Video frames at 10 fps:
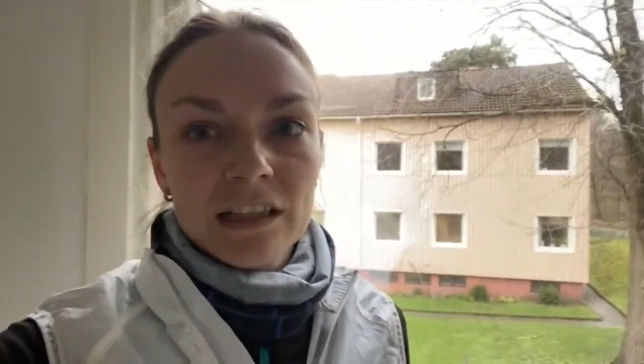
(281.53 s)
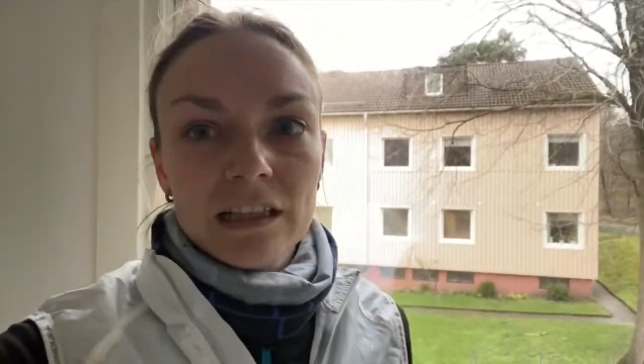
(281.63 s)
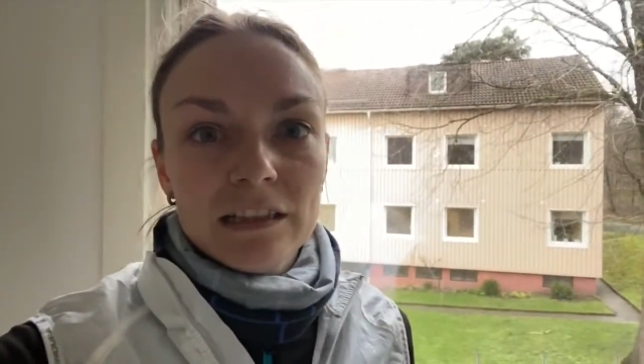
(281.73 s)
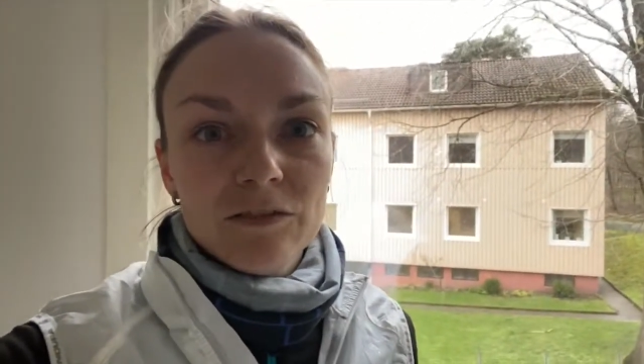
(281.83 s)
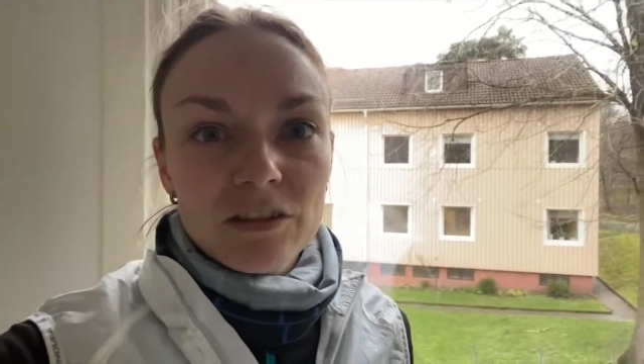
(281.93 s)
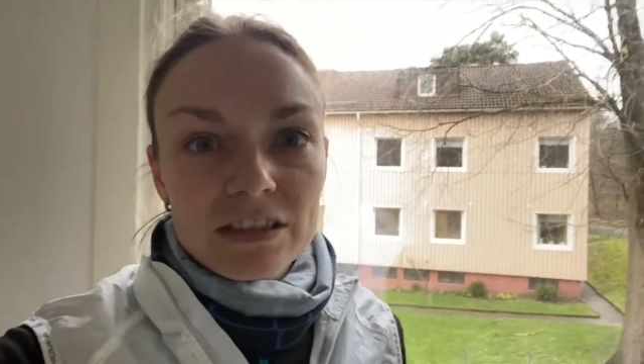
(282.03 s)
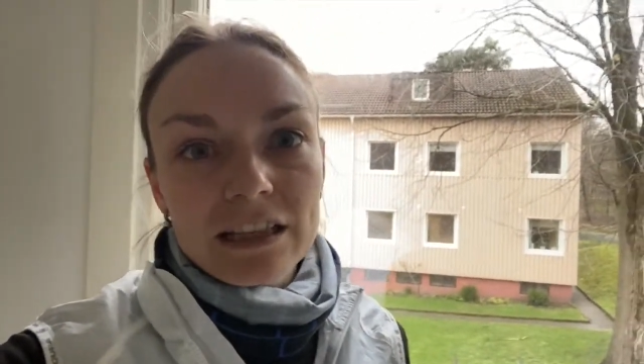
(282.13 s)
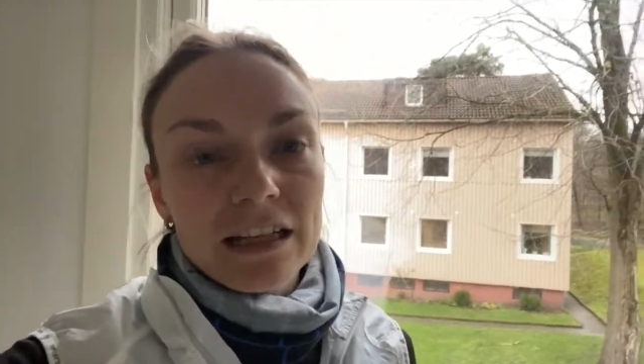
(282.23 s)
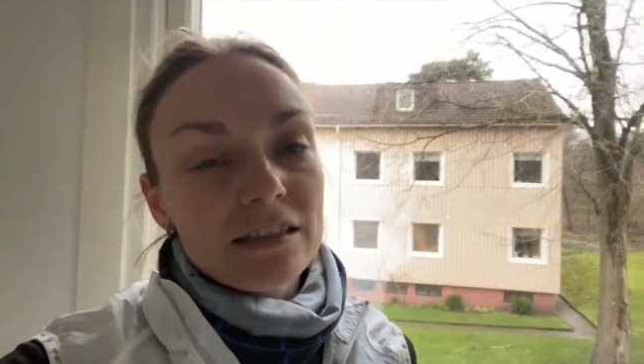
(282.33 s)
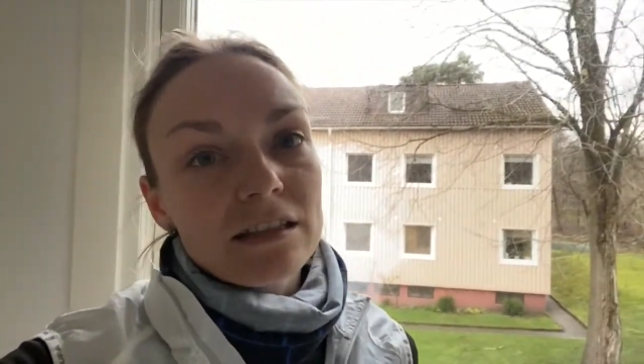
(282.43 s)
And in this
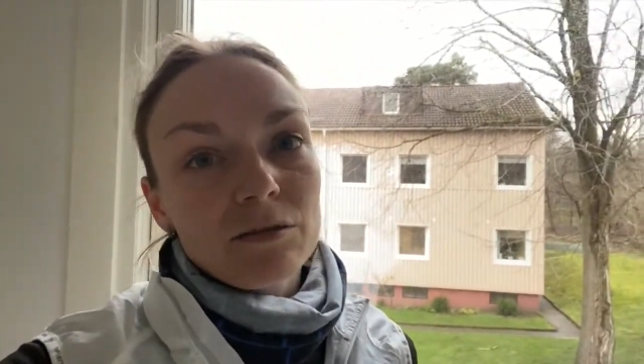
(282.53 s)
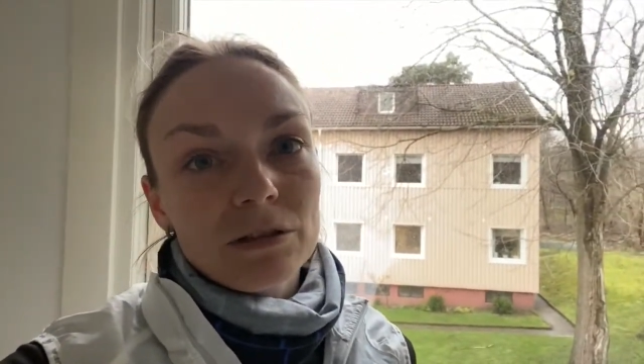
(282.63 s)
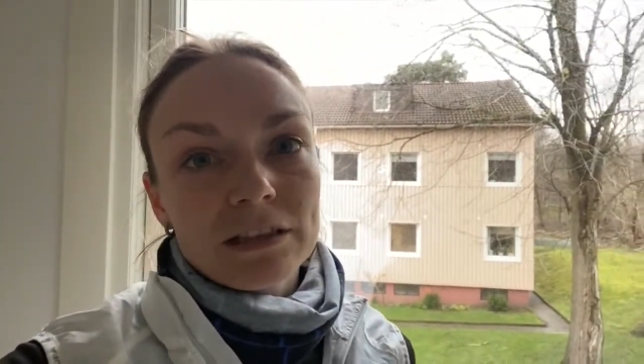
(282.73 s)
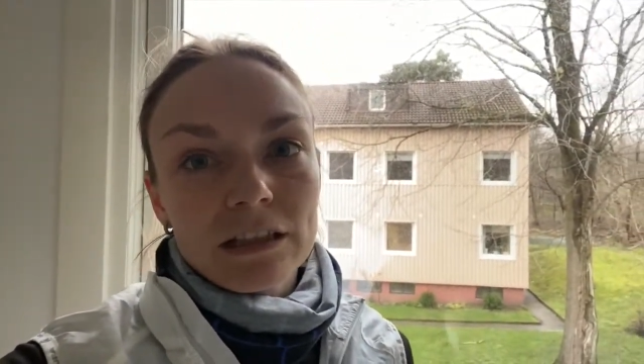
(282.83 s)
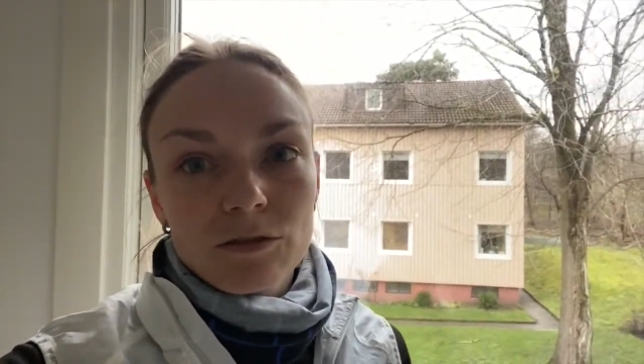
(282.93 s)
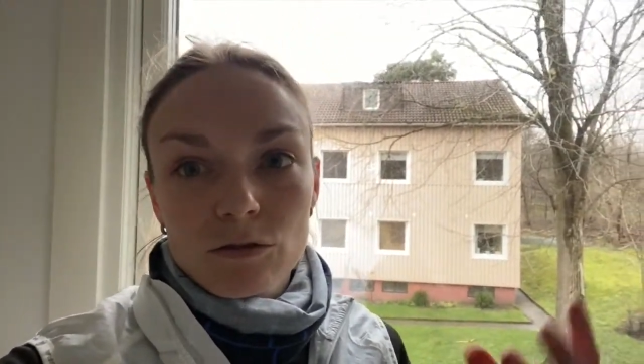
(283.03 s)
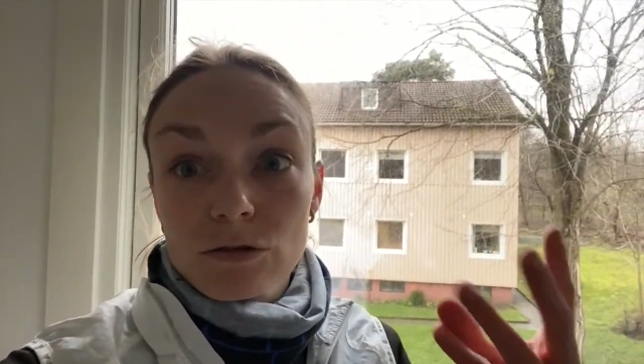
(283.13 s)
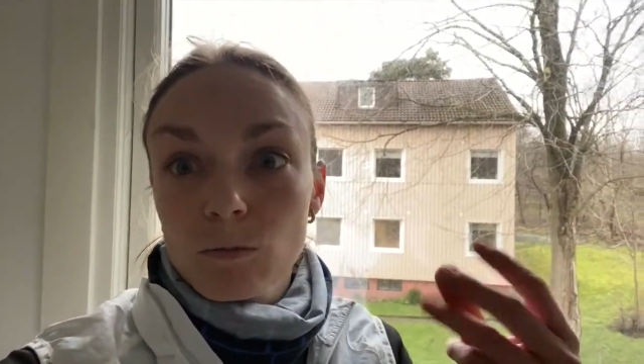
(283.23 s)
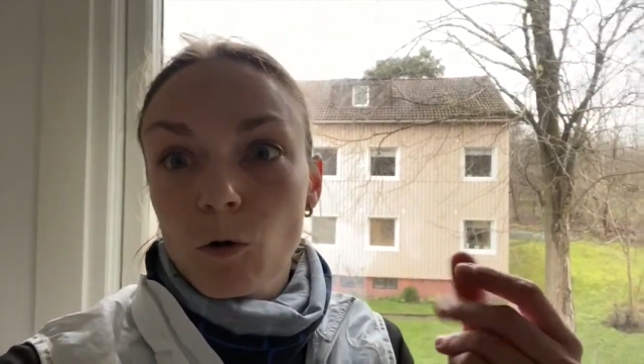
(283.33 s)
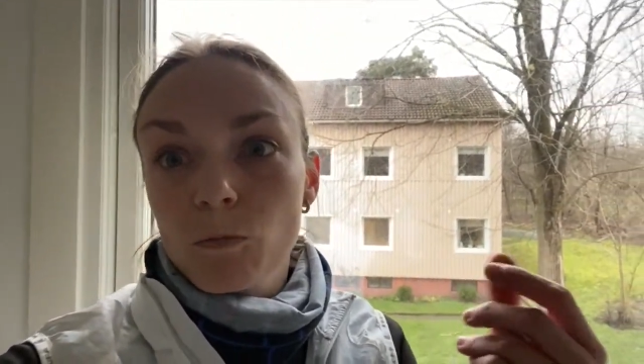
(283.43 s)
case, I would take a
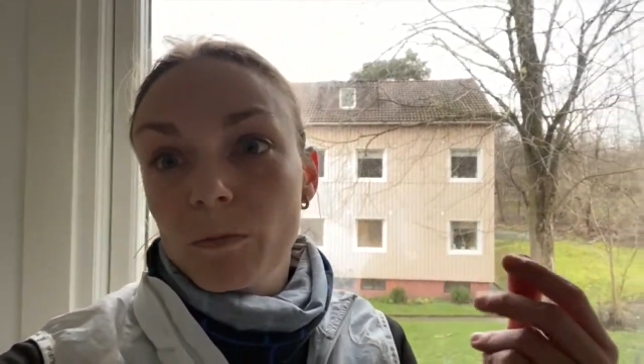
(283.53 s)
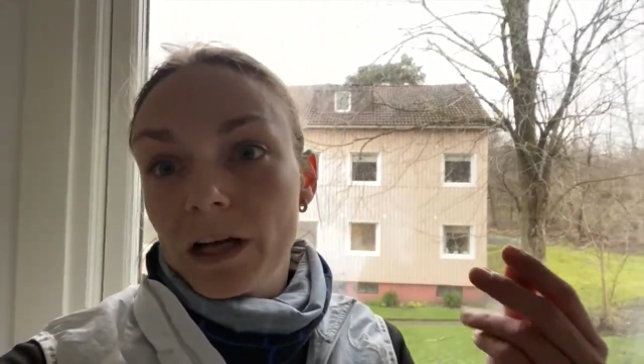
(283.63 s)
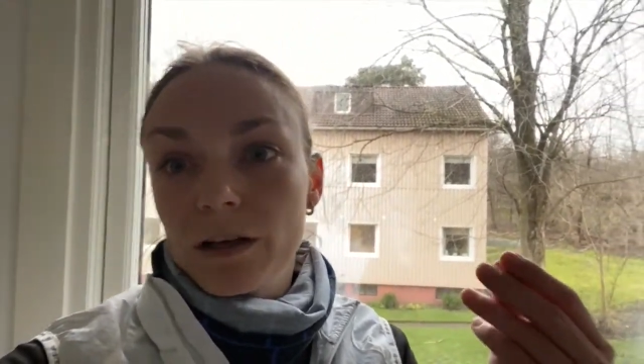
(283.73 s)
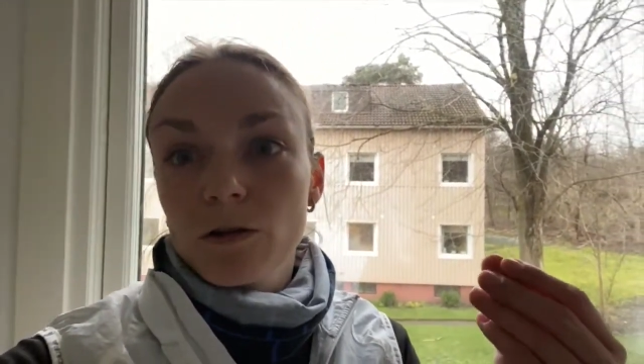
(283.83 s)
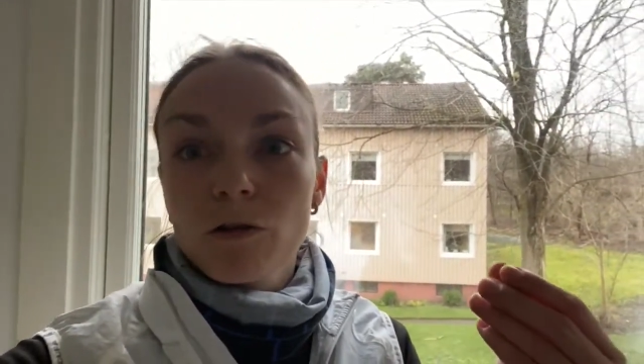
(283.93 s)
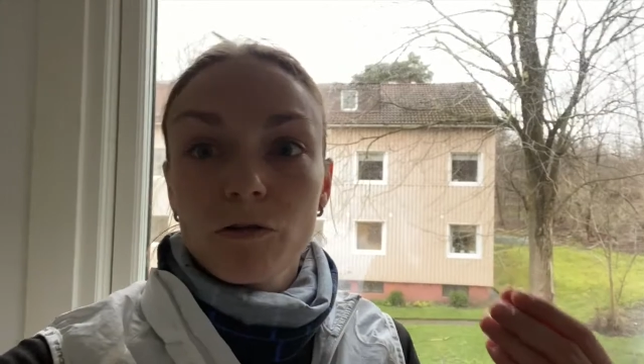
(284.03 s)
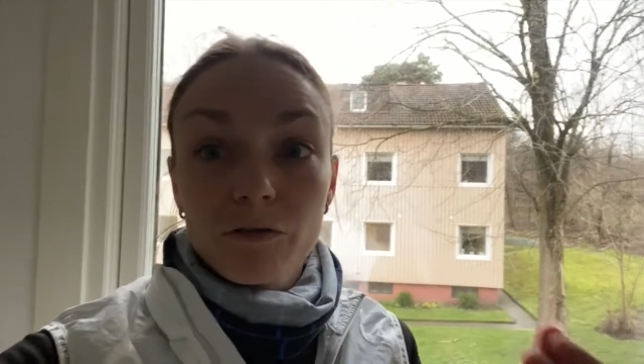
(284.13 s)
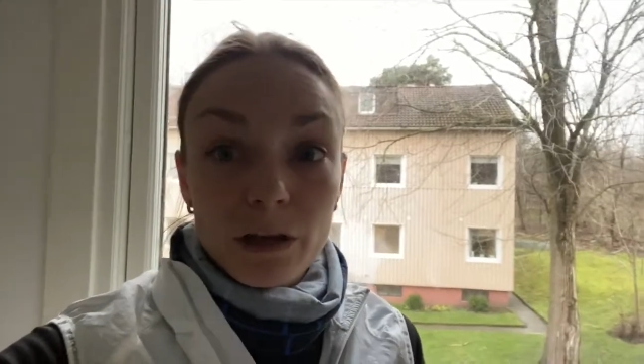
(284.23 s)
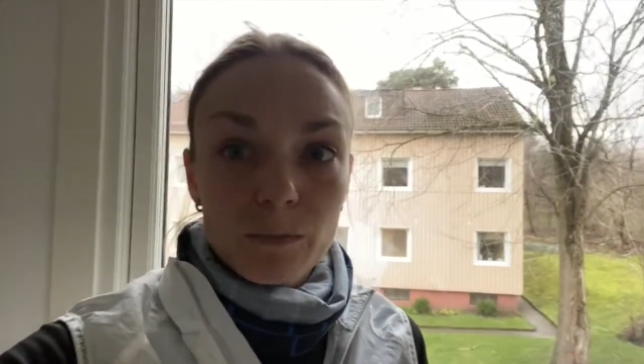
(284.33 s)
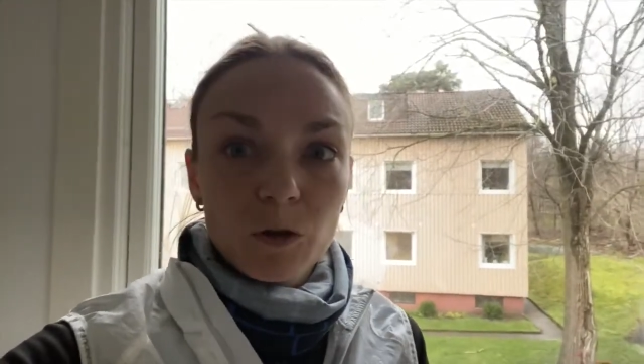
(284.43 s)
small
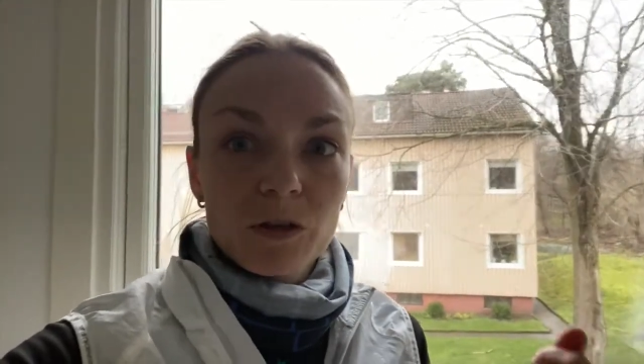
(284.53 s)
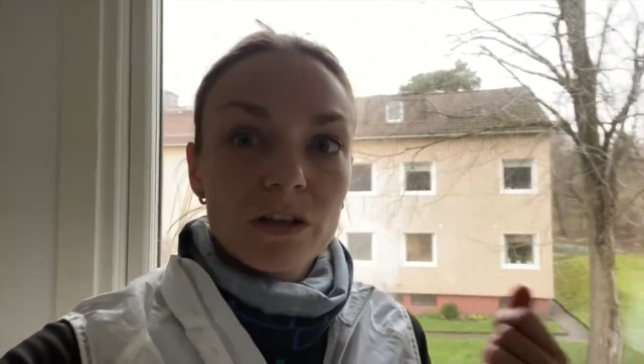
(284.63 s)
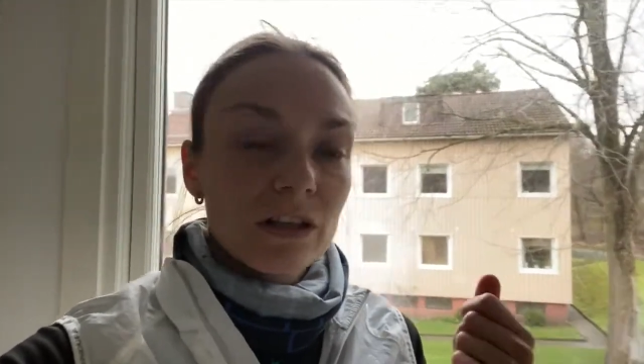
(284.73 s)
microfiber